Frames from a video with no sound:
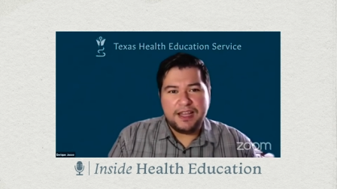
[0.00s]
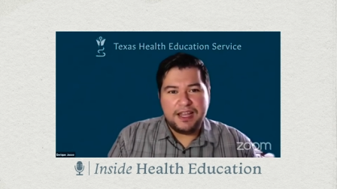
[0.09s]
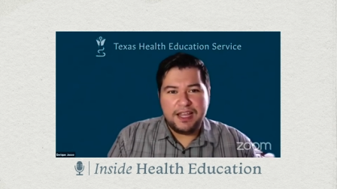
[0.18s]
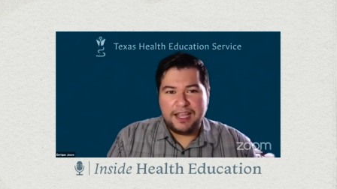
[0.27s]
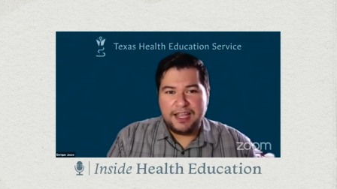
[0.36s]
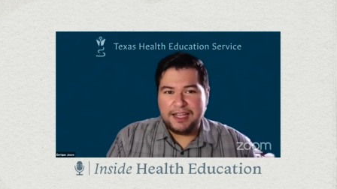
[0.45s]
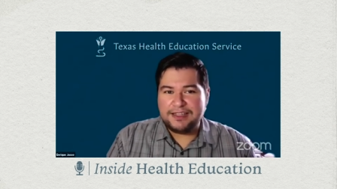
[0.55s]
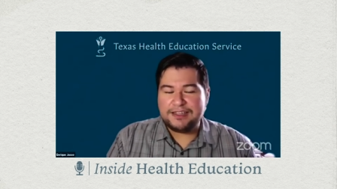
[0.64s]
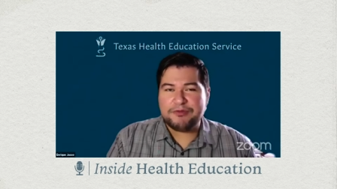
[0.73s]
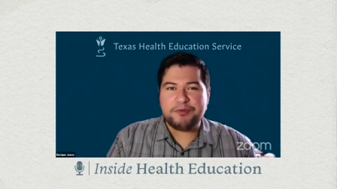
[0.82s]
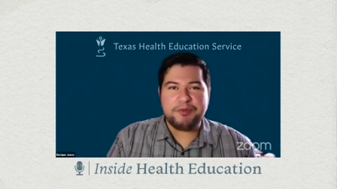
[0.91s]

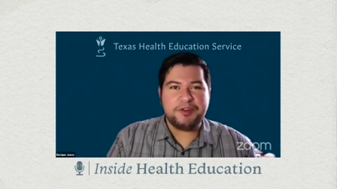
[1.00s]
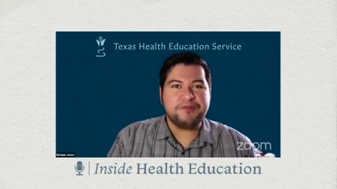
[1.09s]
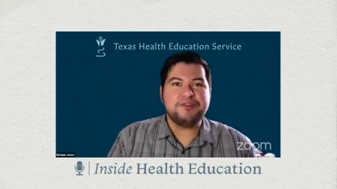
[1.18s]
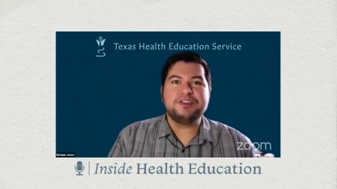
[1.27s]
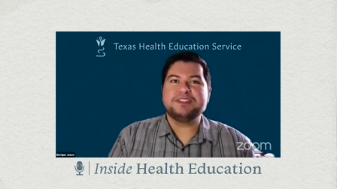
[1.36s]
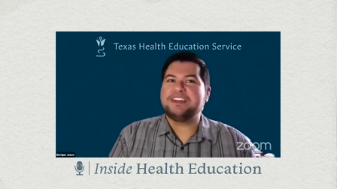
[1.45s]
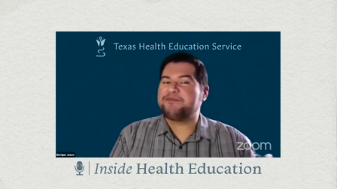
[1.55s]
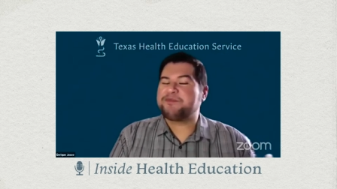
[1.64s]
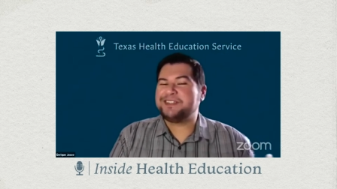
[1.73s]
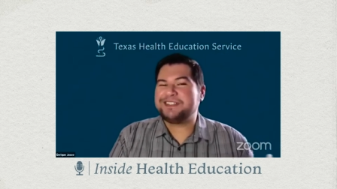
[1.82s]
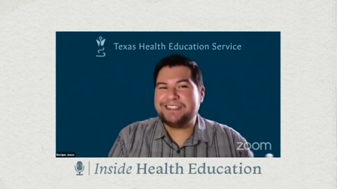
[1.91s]
and there would be a full day of
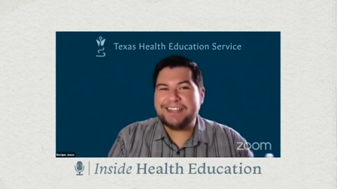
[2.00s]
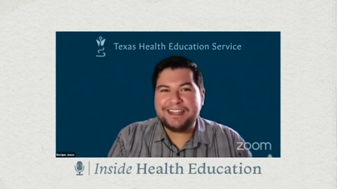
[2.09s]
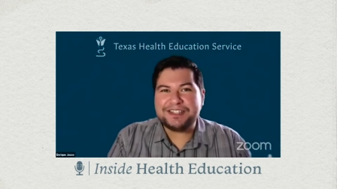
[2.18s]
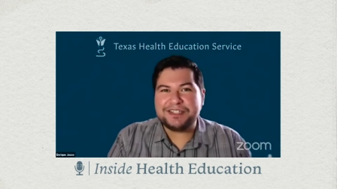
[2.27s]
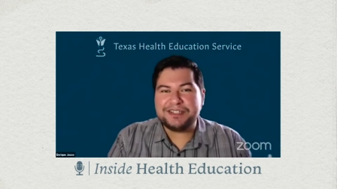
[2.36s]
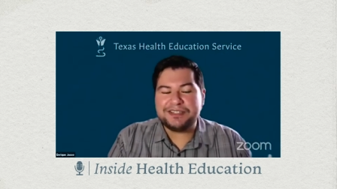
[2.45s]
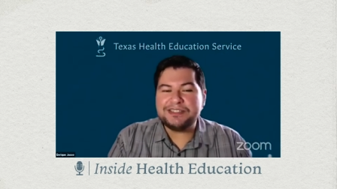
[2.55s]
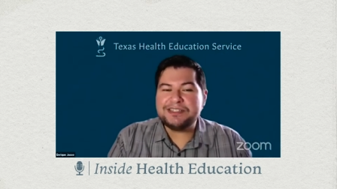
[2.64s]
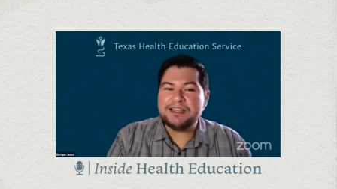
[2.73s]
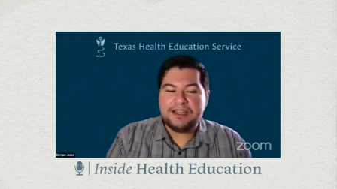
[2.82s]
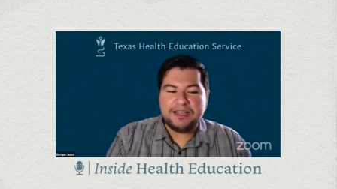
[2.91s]

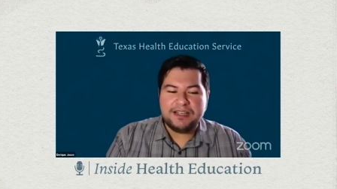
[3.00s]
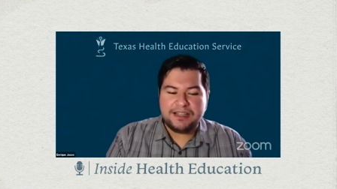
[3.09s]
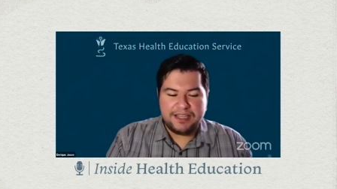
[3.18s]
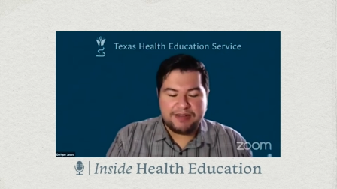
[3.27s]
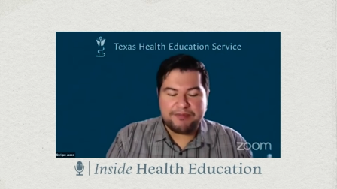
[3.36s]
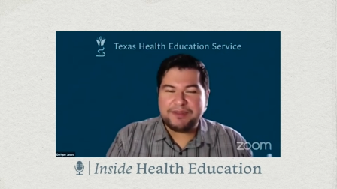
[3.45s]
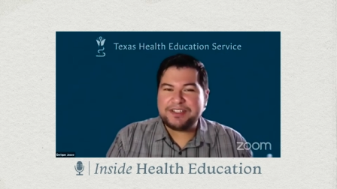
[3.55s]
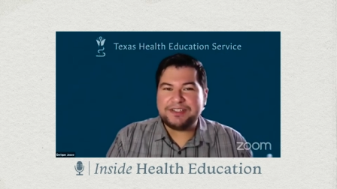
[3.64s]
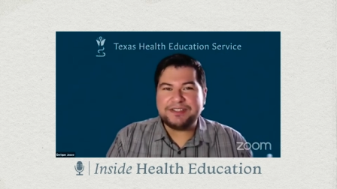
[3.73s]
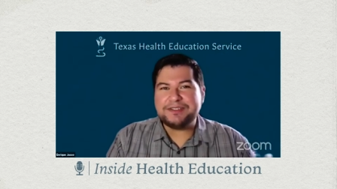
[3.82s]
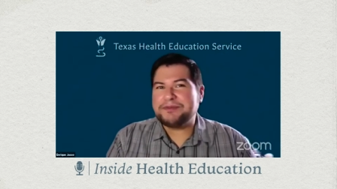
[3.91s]
presentations the
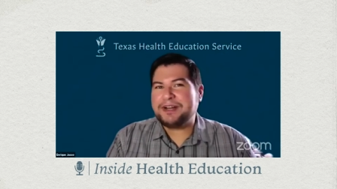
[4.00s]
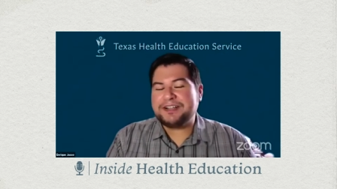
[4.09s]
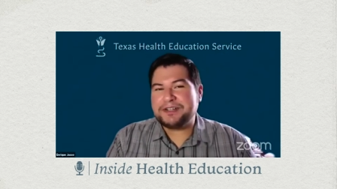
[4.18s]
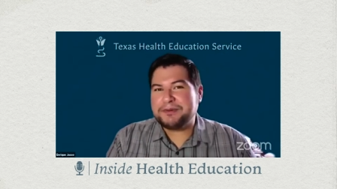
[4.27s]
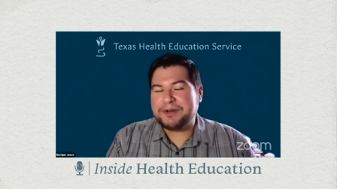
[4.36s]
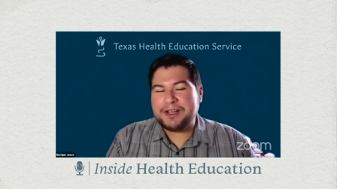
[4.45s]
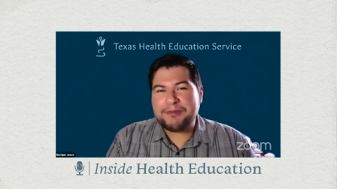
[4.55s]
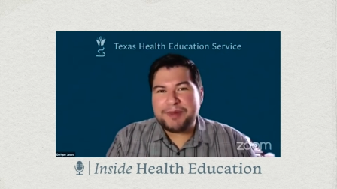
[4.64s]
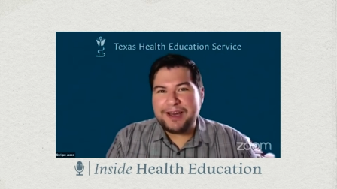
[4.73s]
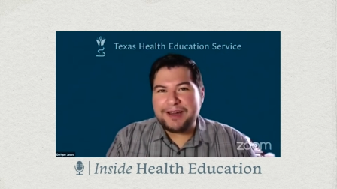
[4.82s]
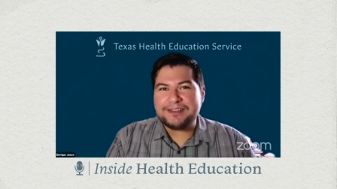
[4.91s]
admissions director would
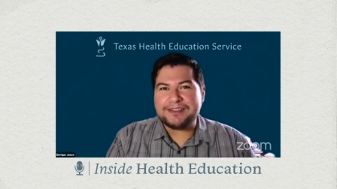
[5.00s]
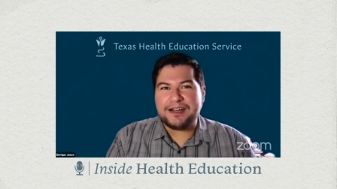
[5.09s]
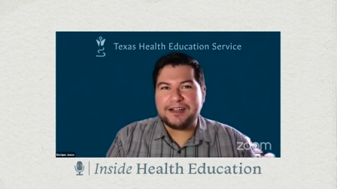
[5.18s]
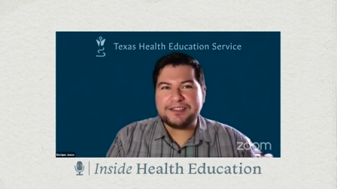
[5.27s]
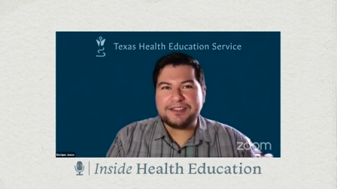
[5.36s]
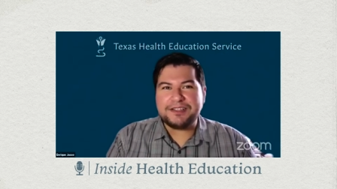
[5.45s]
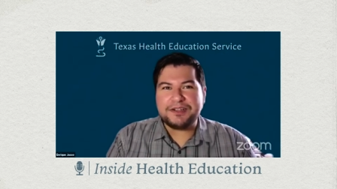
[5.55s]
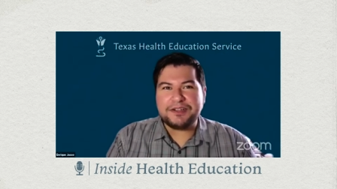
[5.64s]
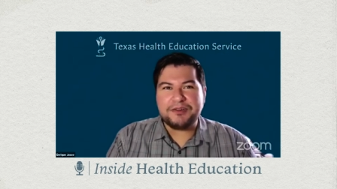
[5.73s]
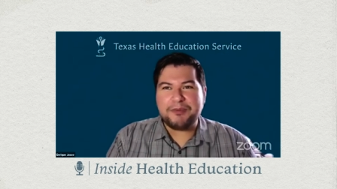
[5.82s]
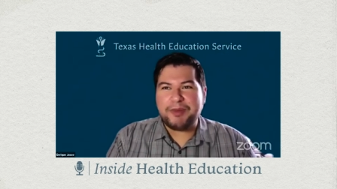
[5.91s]
come out and talk to
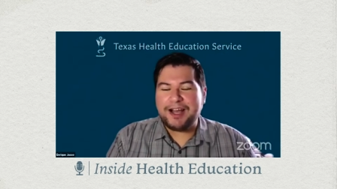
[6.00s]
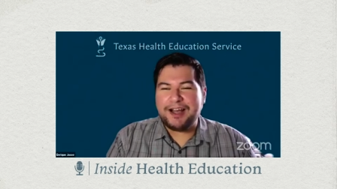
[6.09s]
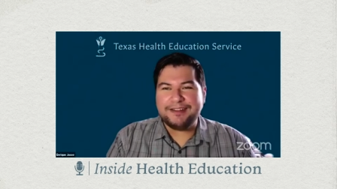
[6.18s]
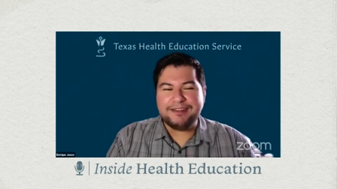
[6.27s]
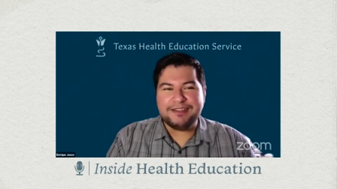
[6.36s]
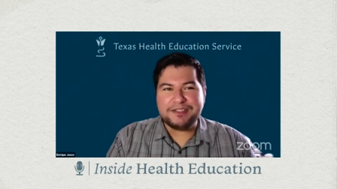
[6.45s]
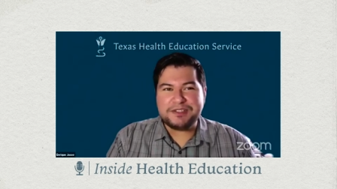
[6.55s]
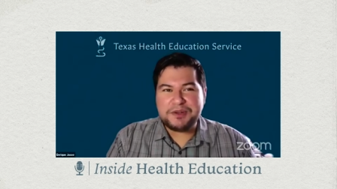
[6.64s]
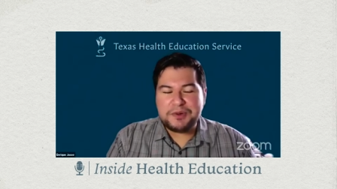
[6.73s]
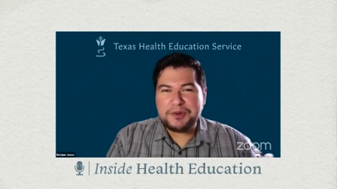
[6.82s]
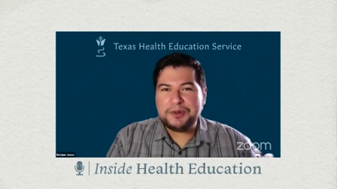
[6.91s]
you about the
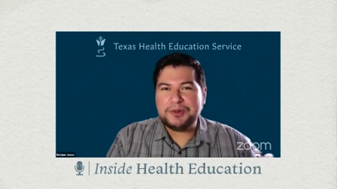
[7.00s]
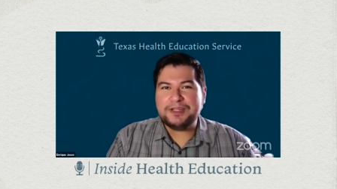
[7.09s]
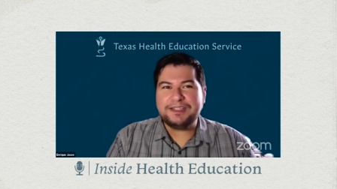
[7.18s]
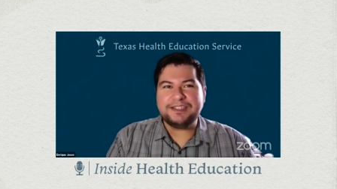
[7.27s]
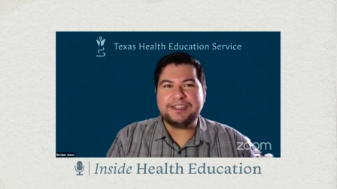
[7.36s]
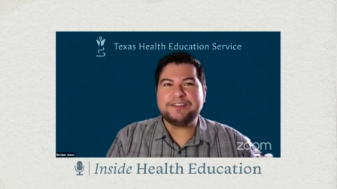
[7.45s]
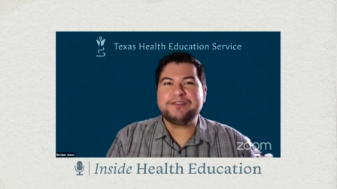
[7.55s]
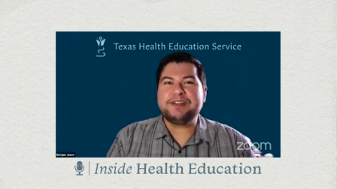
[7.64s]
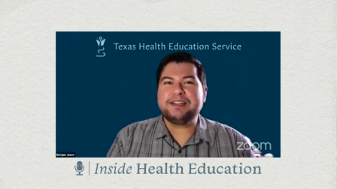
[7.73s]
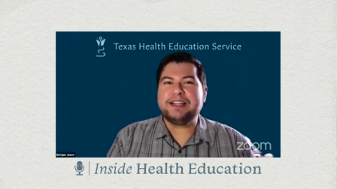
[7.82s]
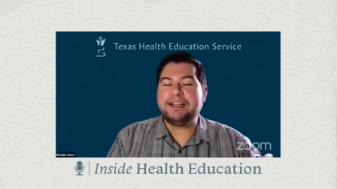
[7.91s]
school and the
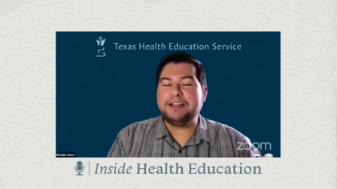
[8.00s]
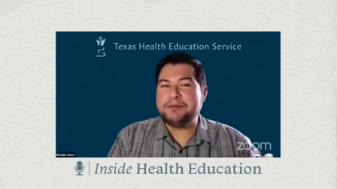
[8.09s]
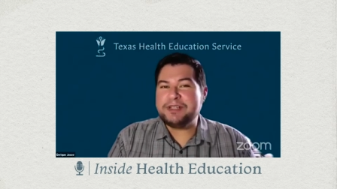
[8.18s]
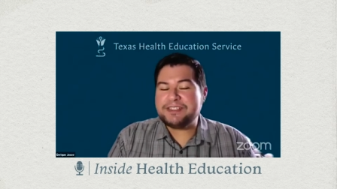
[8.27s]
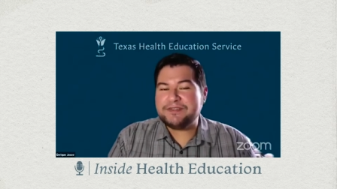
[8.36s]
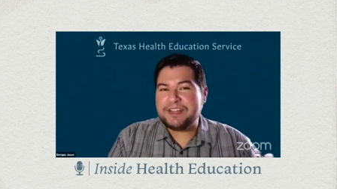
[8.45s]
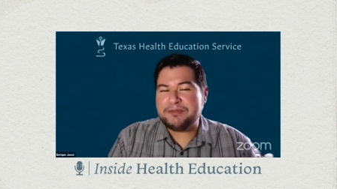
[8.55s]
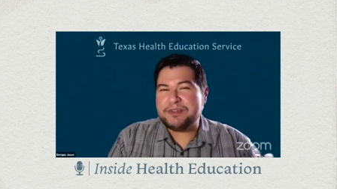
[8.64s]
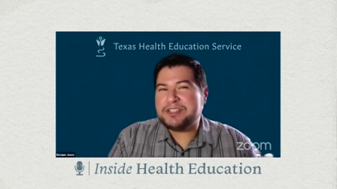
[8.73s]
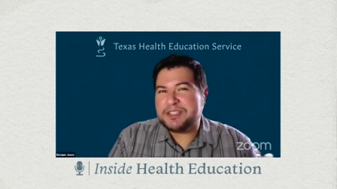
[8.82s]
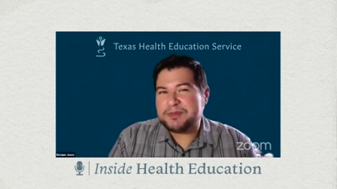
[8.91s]
different elements of the
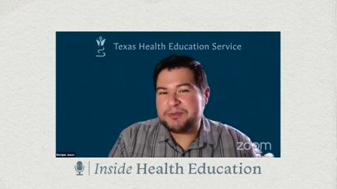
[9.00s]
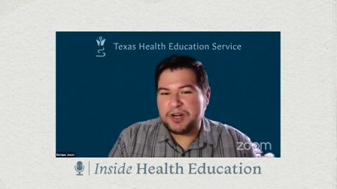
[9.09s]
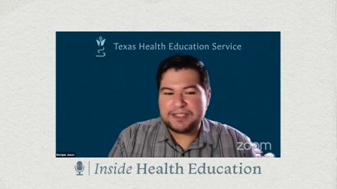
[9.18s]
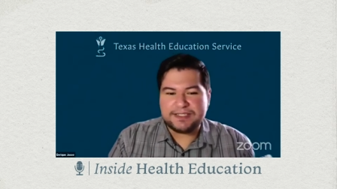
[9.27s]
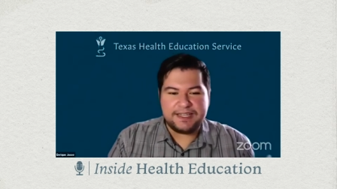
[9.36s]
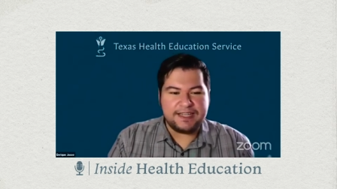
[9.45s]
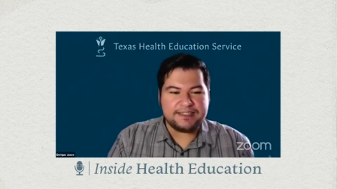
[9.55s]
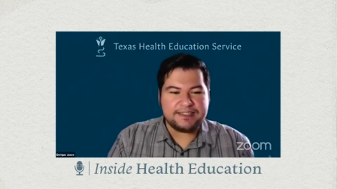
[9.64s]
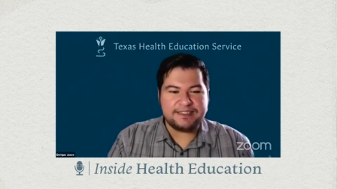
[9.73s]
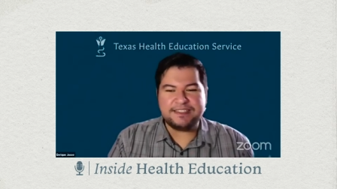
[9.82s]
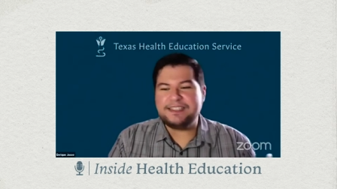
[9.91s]
admissions
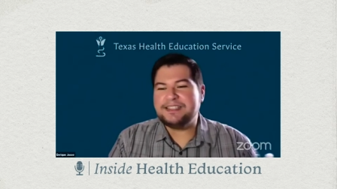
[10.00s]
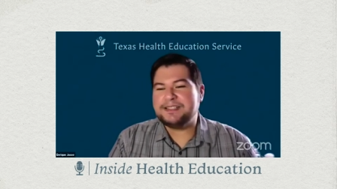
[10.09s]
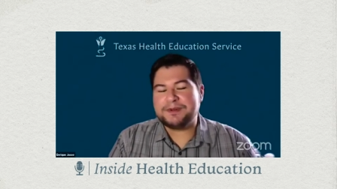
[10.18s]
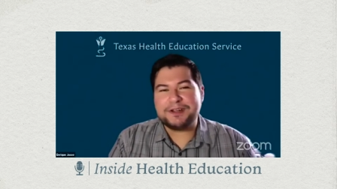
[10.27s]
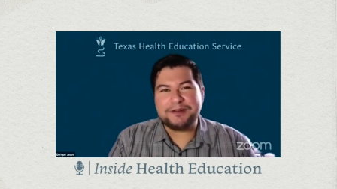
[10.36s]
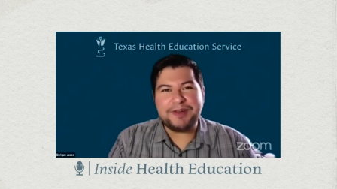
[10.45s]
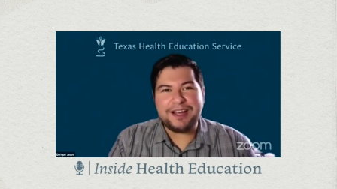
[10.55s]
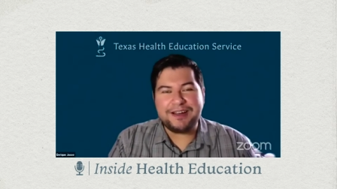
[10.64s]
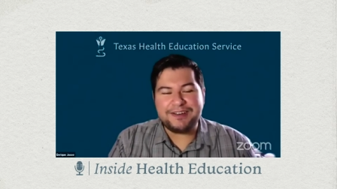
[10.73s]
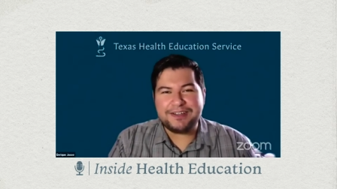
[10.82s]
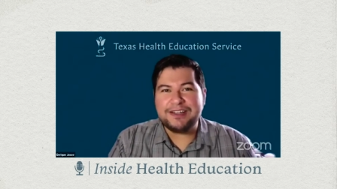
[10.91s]
process. The deans would come
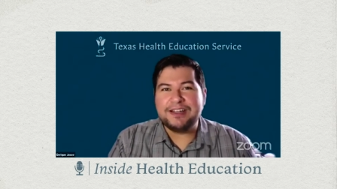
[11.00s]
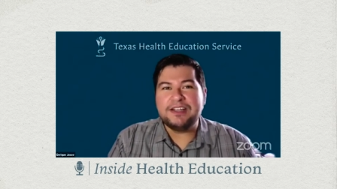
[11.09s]
out and